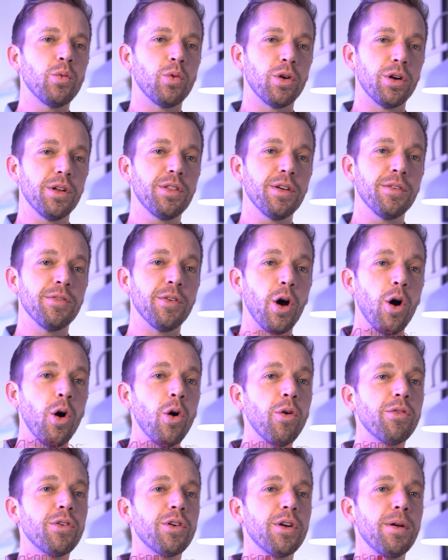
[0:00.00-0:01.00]
worth of
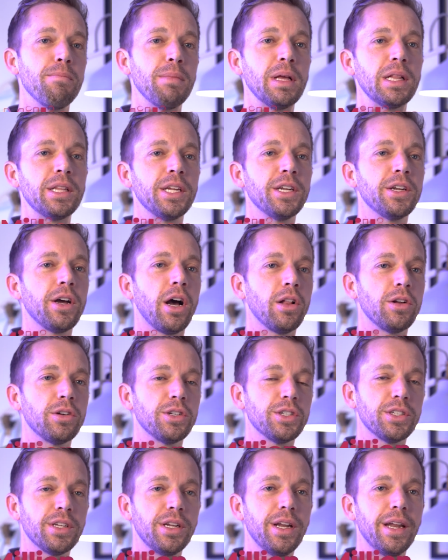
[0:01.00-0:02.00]
over $1 million,
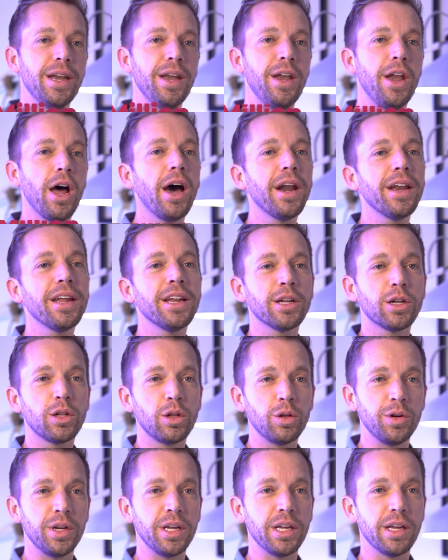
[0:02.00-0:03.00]
not
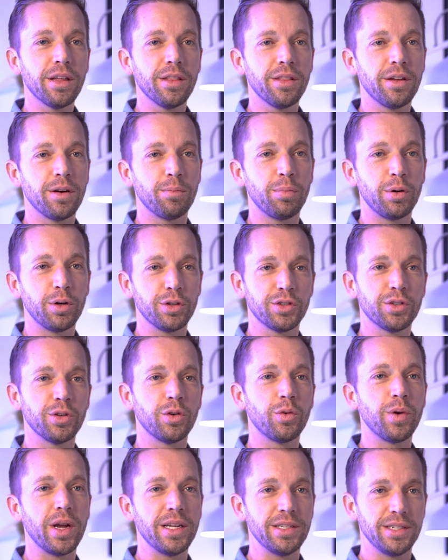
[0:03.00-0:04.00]
including their
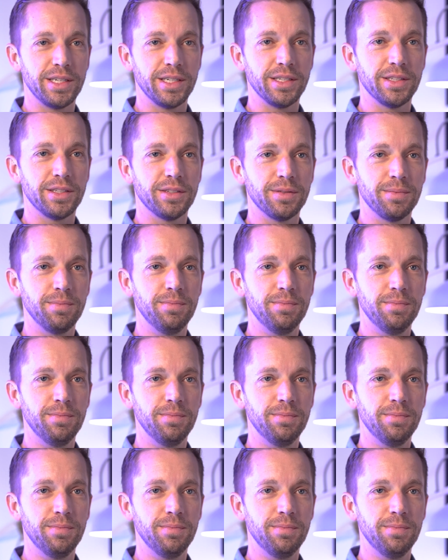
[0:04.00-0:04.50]
personal residence.